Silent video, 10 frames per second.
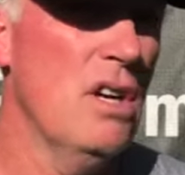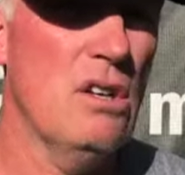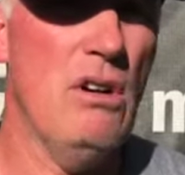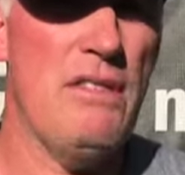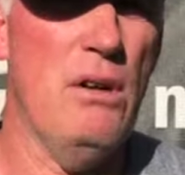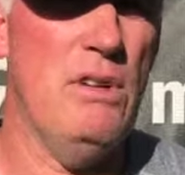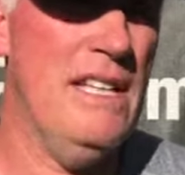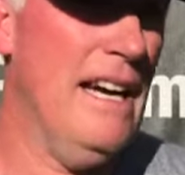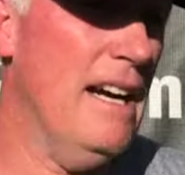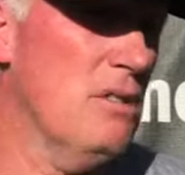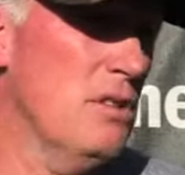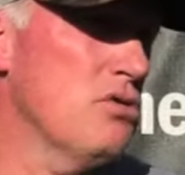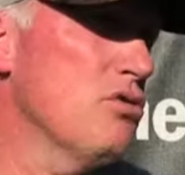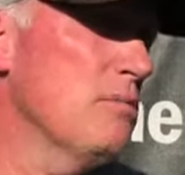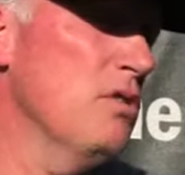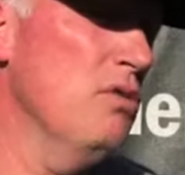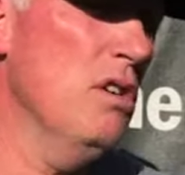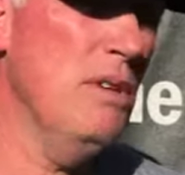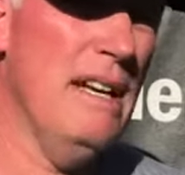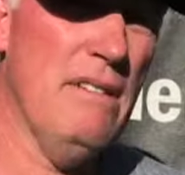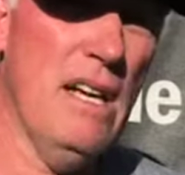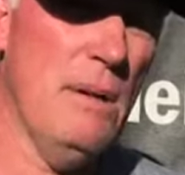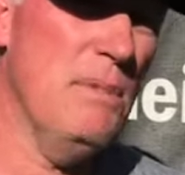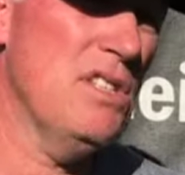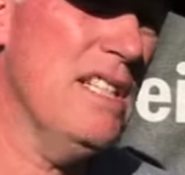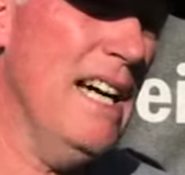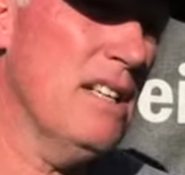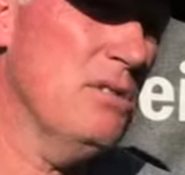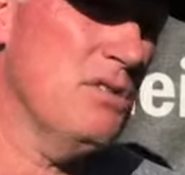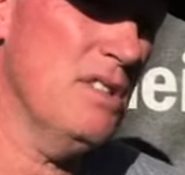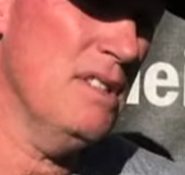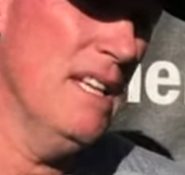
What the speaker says: You know, I thought we tackled extremely well. We didn't have a lot of missed tackles.